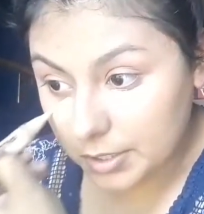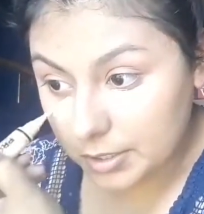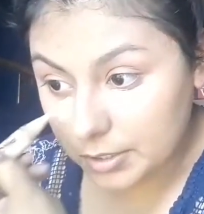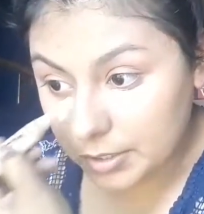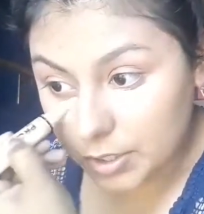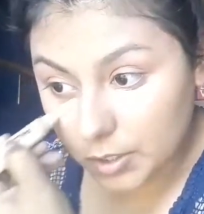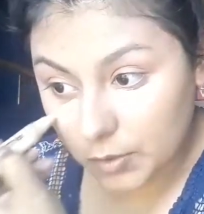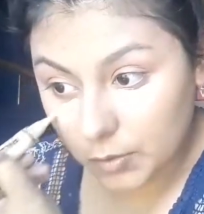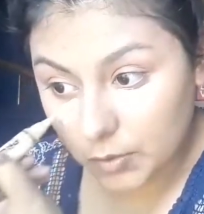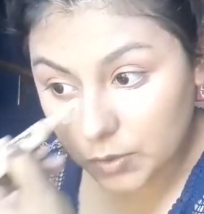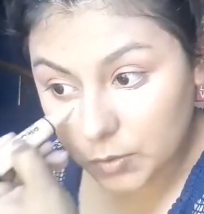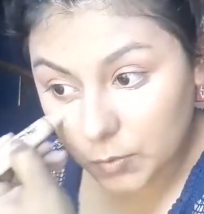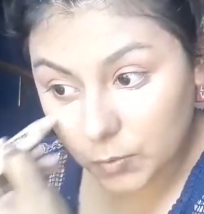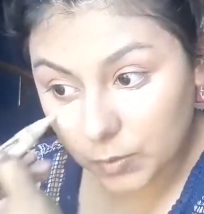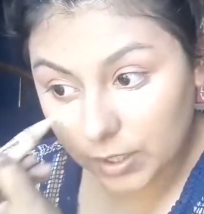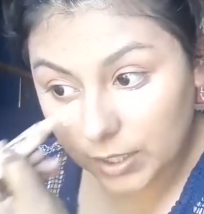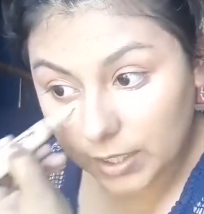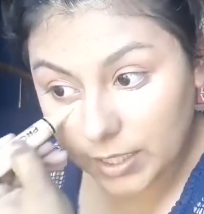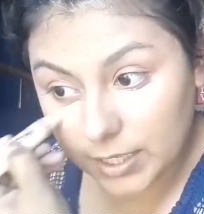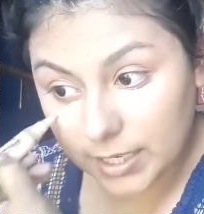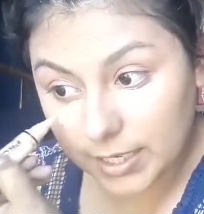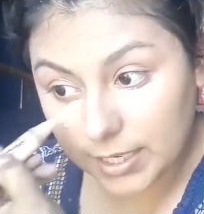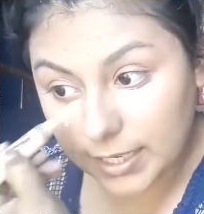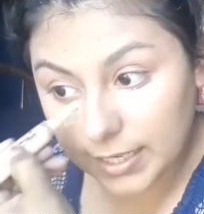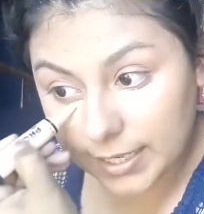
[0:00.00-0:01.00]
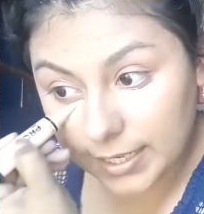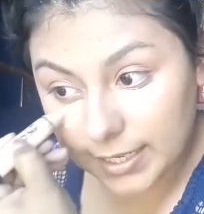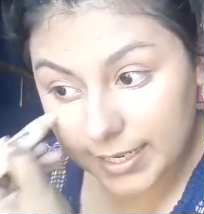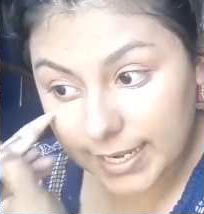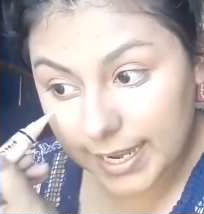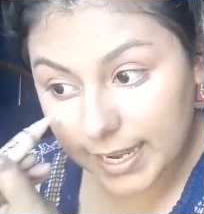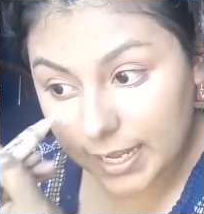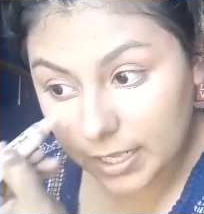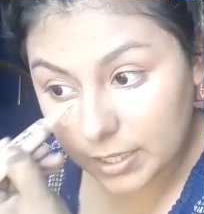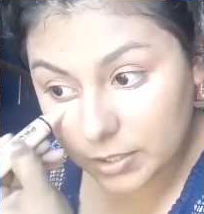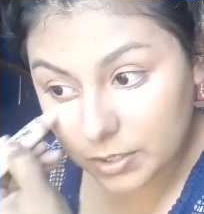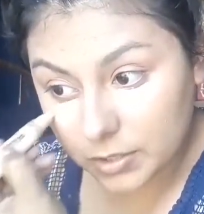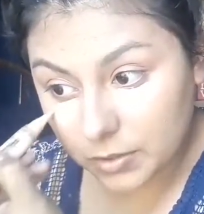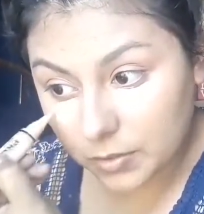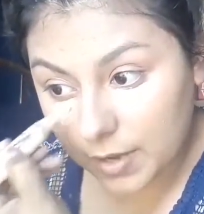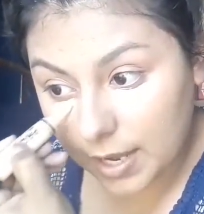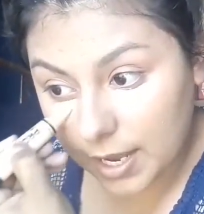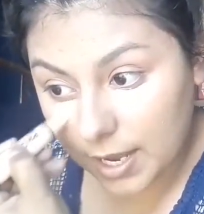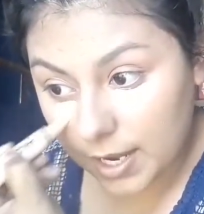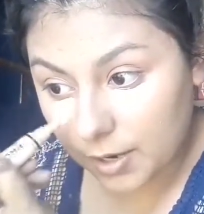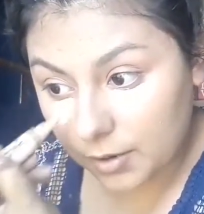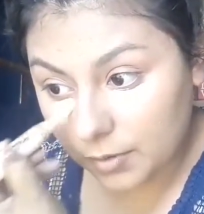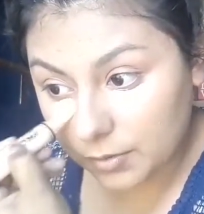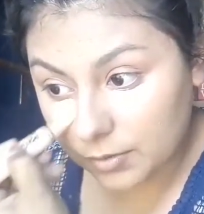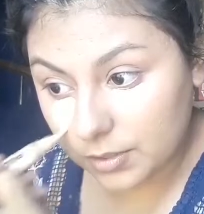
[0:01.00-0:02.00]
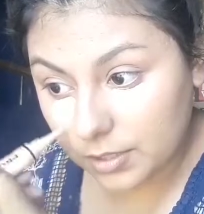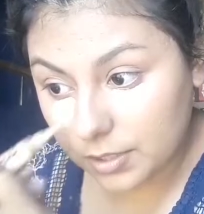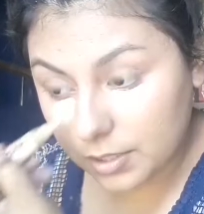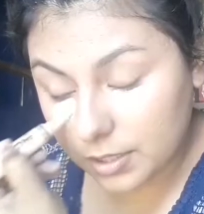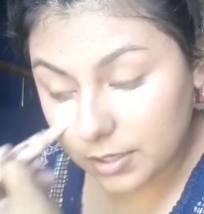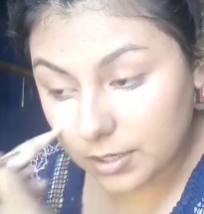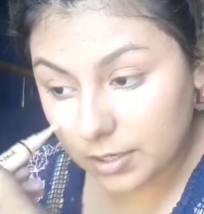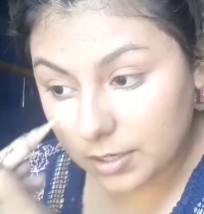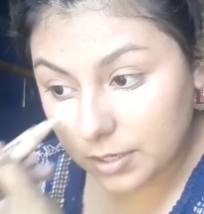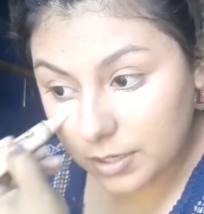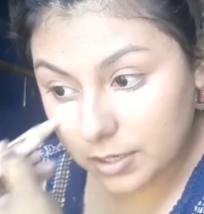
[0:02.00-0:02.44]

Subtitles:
So it's really going to cancel out